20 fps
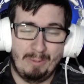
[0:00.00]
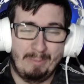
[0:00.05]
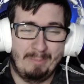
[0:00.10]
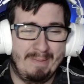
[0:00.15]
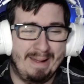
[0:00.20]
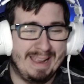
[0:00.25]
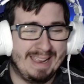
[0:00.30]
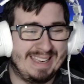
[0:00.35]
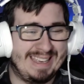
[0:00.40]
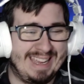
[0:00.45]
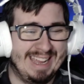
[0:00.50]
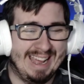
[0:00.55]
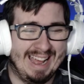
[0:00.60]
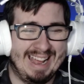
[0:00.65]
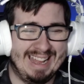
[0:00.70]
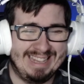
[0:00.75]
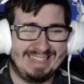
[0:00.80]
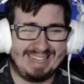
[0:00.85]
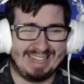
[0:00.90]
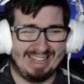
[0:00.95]
my
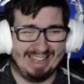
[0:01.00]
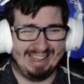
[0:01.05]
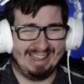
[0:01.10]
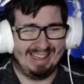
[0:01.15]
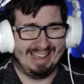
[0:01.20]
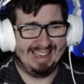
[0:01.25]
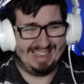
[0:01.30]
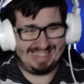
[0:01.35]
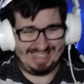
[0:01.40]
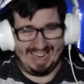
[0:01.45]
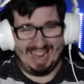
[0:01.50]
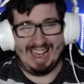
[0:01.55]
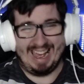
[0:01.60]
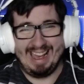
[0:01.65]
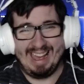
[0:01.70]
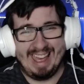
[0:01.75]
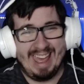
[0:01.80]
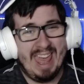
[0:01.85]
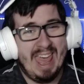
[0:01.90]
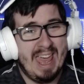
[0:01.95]
god, yeah,
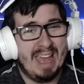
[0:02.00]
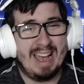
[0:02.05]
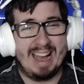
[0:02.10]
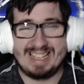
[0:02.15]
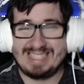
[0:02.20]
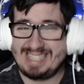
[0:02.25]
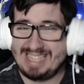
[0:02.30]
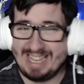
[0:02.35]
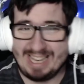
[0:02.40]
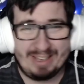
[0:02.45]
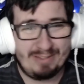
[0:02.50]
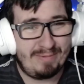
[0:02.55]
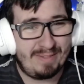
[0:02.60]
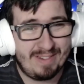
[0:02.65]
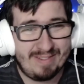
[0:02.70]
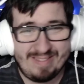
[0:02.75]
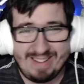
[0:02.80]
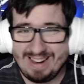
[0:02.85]
Askeladd will